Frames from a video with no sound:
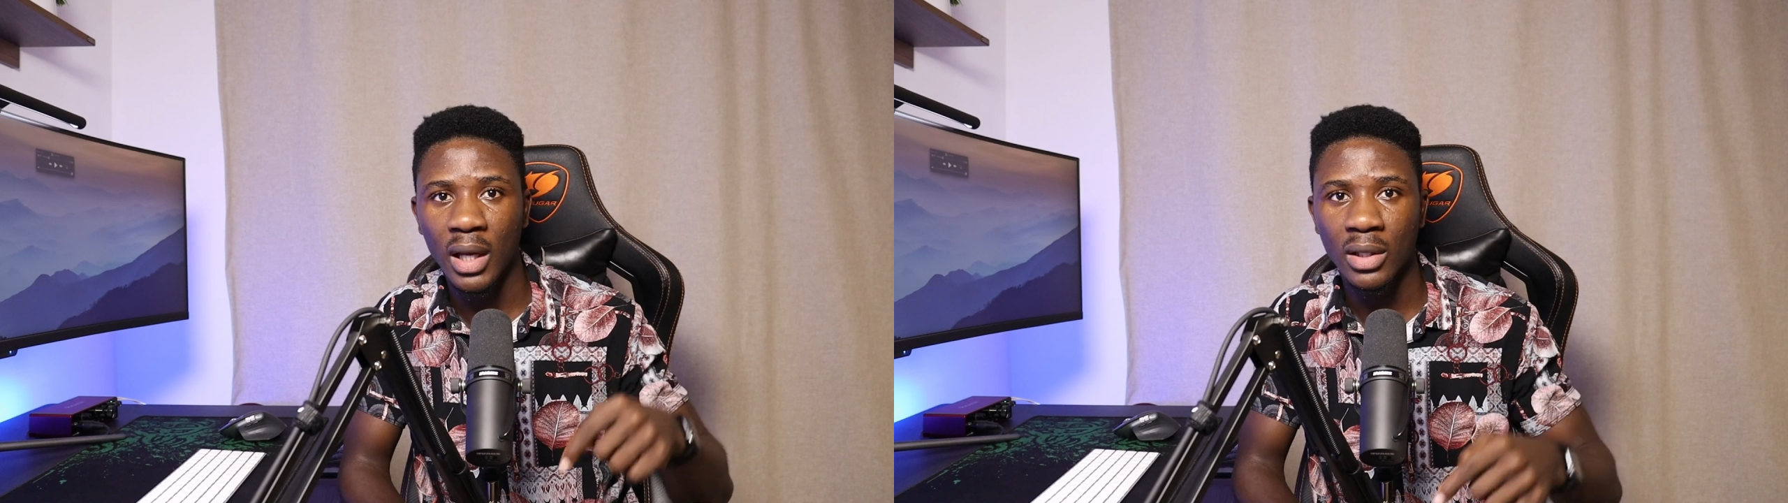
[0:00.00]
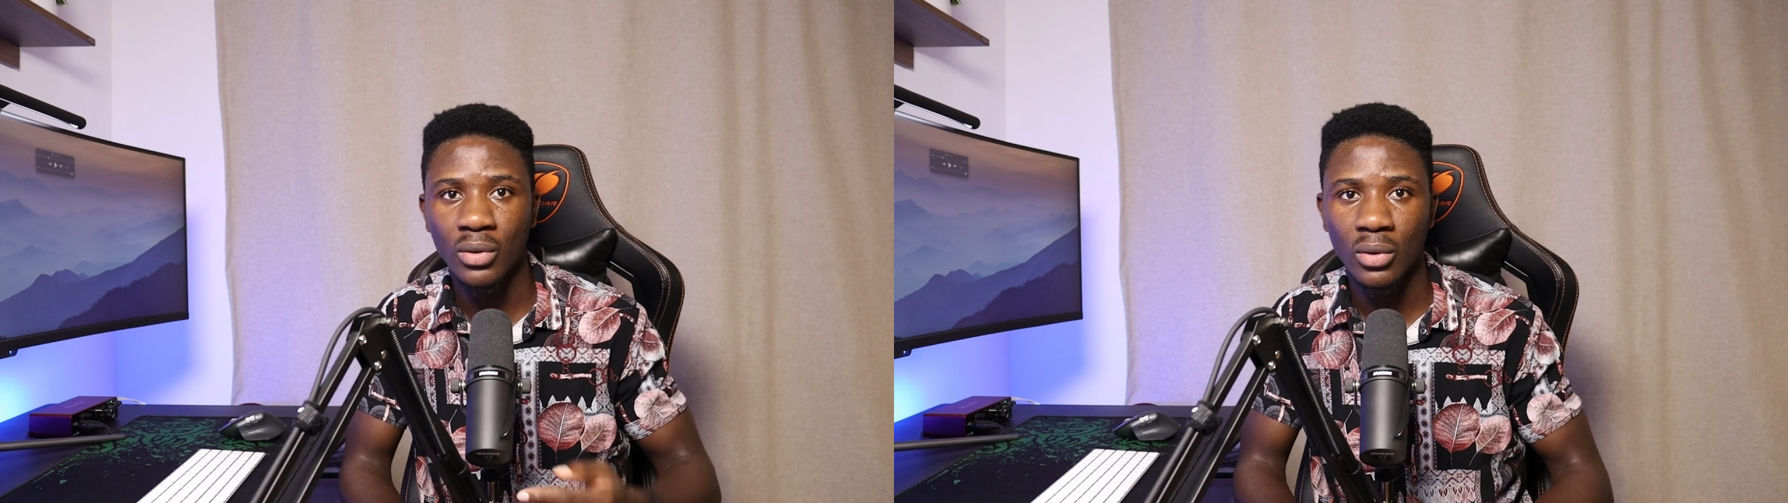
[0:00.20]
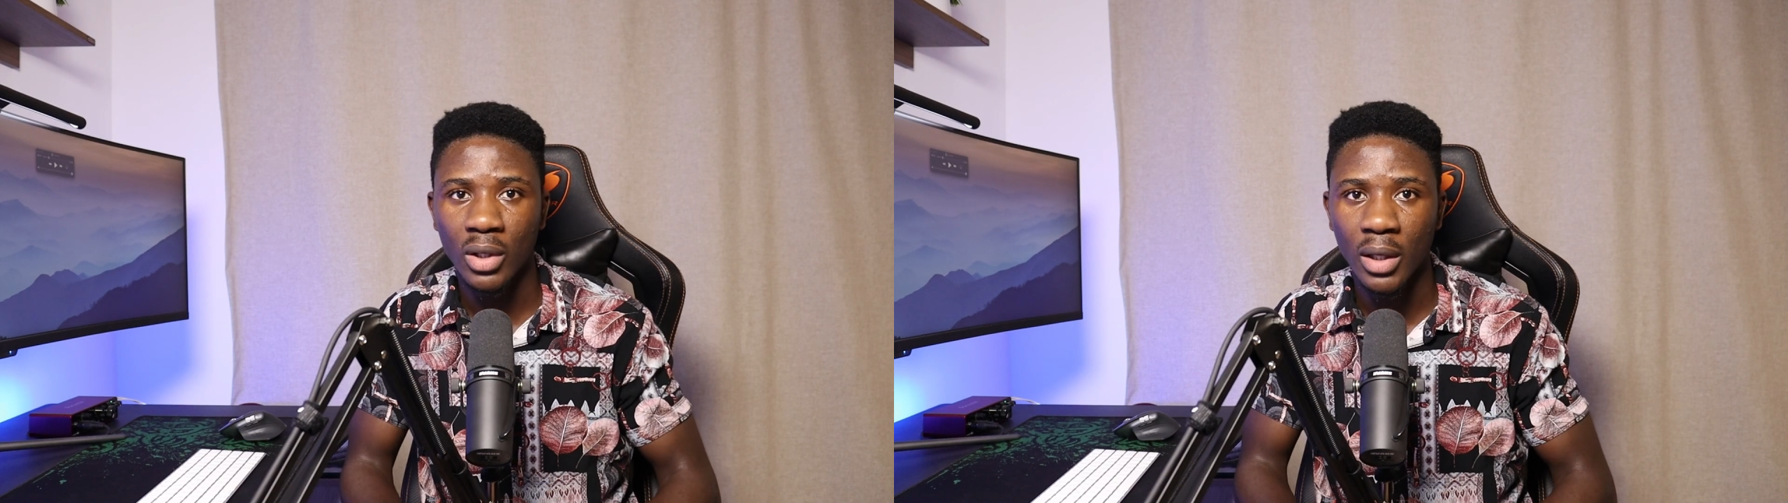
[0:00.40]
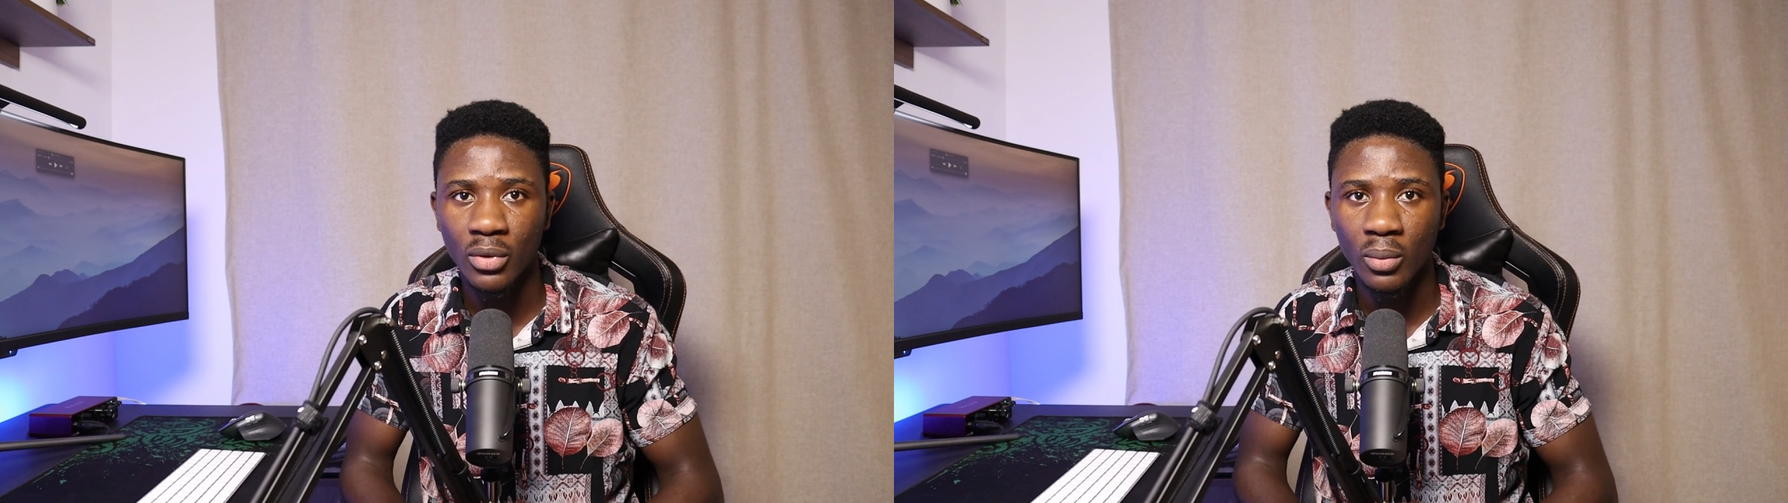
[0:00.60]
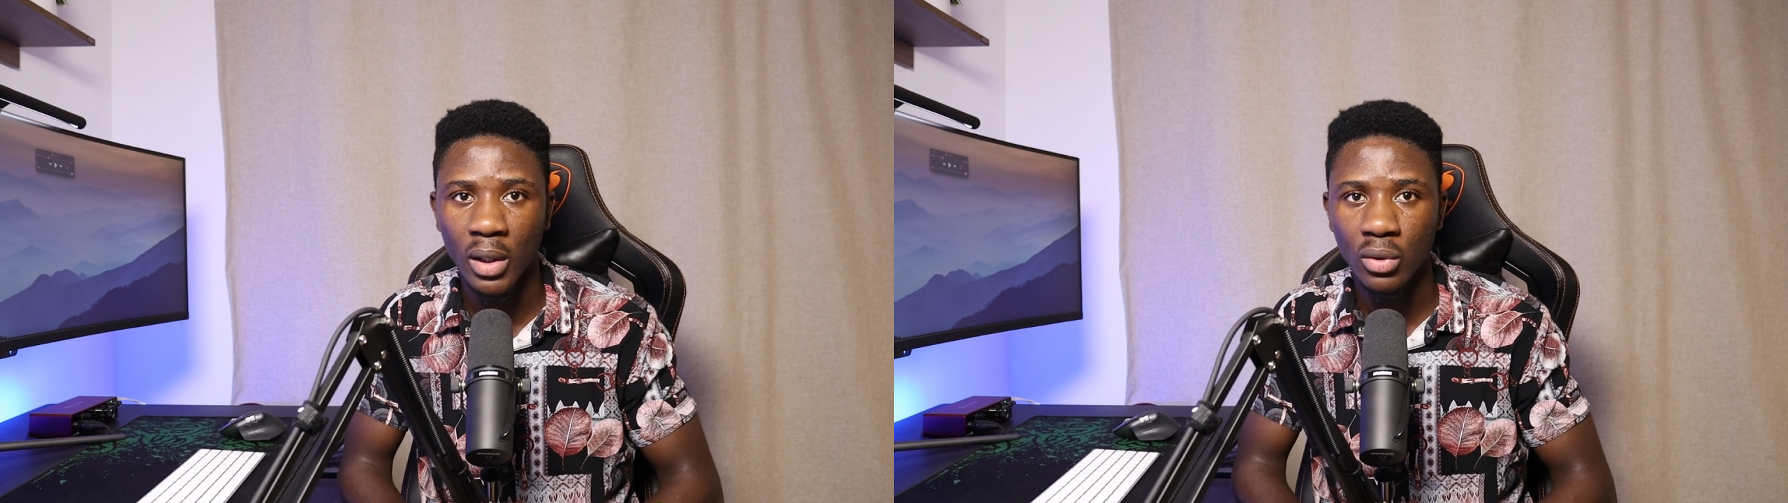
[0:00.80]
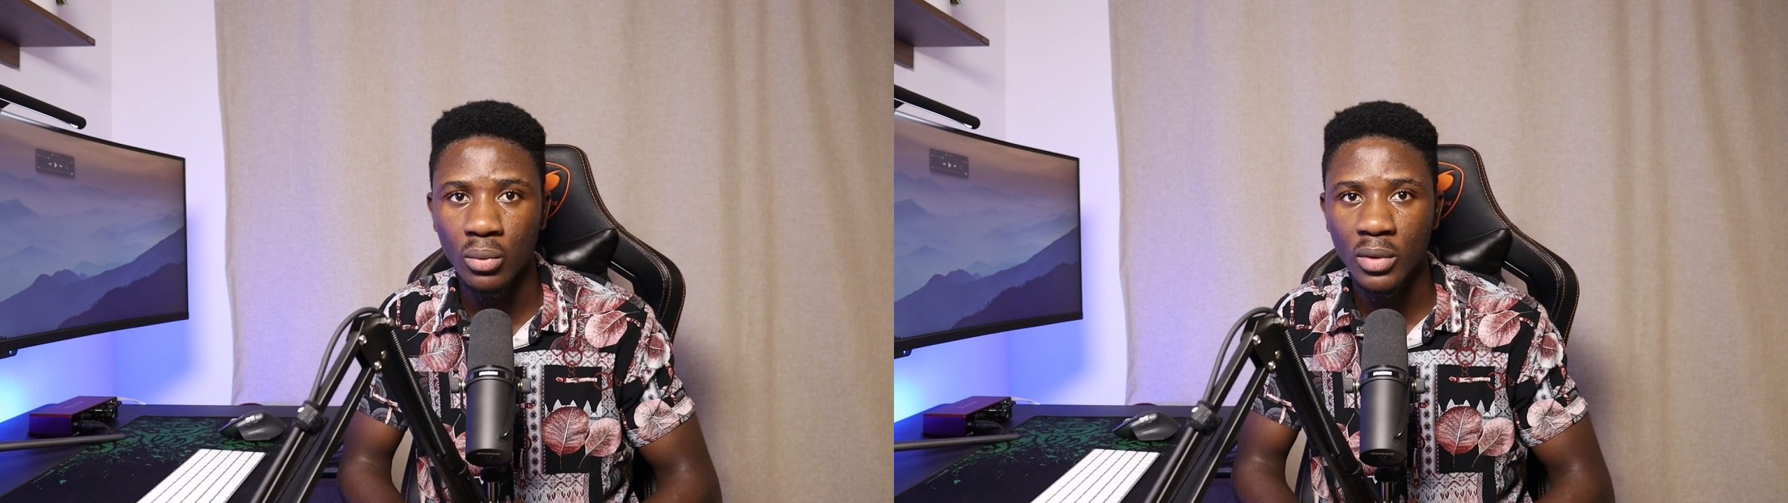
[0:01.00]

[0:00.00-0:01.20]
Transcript: and subscribe to my YouTube